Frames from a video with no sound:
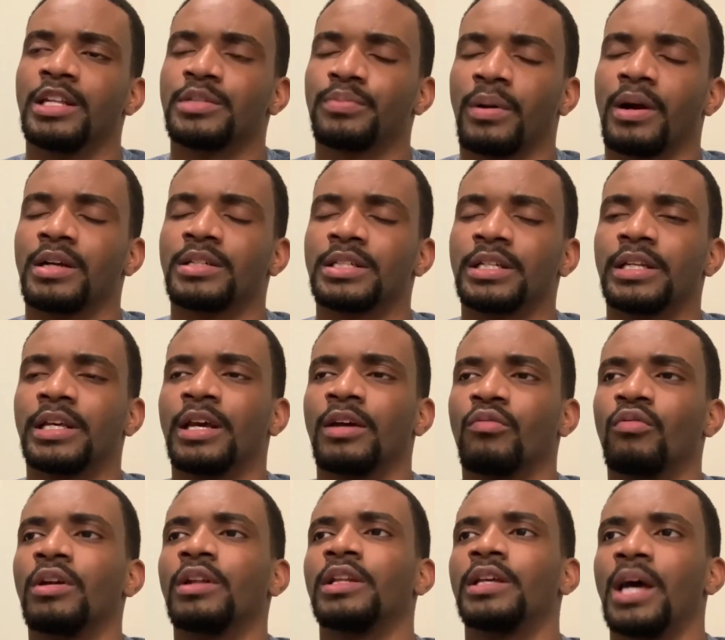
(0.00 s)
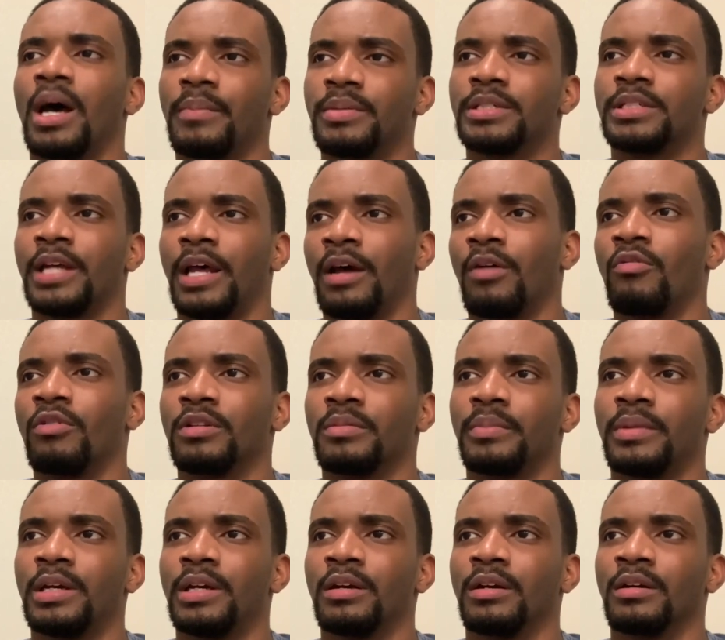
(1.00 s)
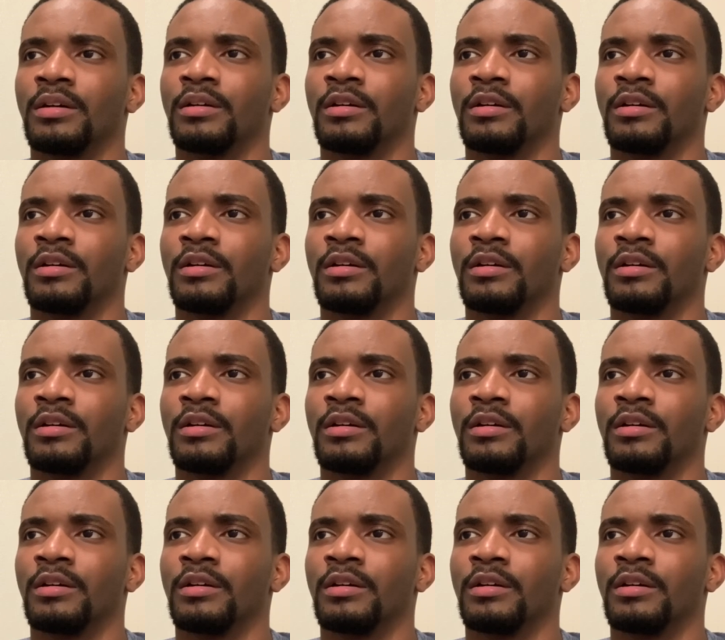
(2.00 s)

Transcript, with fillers: person get really upset with me or,